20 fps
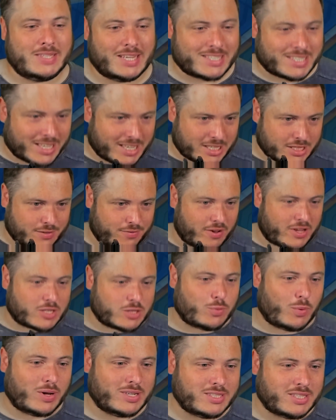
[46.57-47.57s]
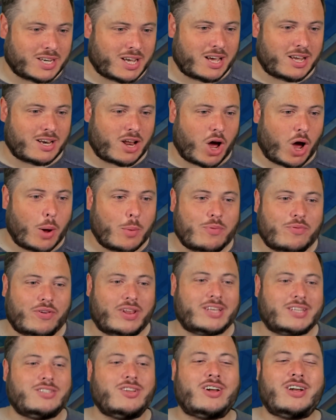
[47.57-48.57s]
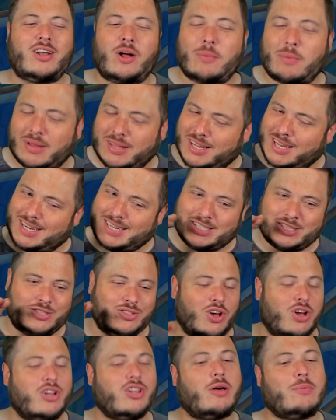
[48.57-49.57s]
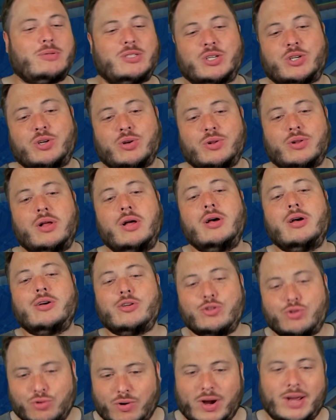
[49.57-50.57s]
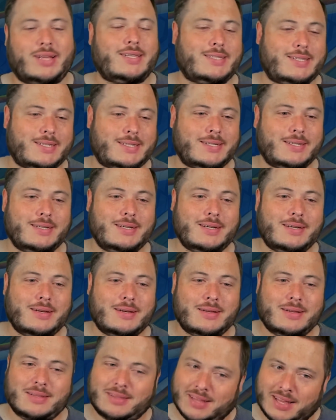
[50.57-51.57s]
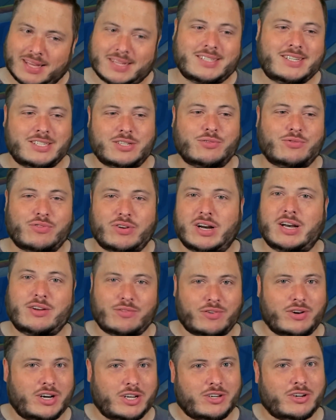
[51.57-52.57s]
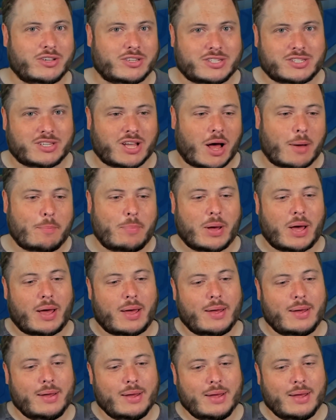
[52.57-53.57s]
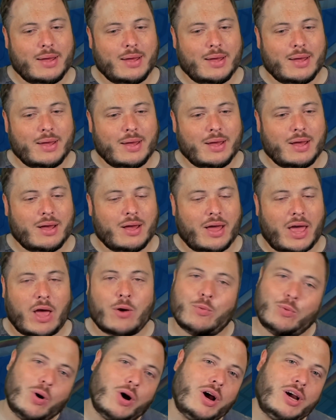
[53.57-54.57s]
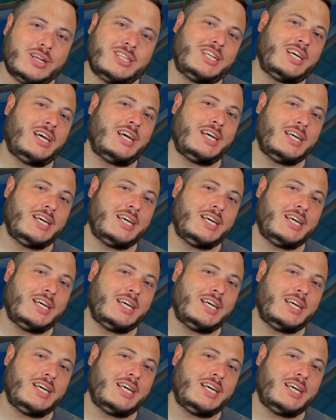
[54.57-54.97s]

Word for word: Let's get this first one done. Hopefully it's not an obstacle. Great. This is a really, really good start, but it would.